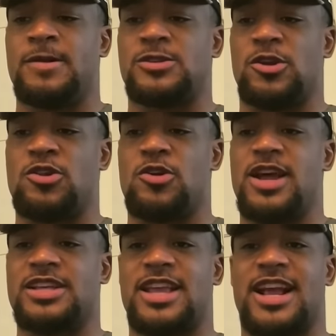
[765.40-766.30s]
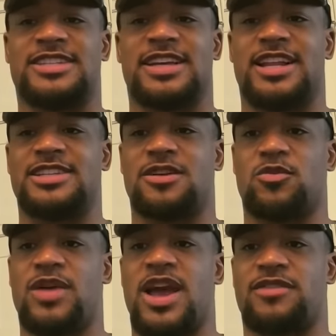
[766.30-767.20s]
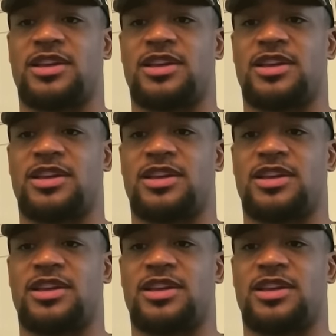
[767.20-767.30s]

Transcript: so you know, that's like I said, that's something we have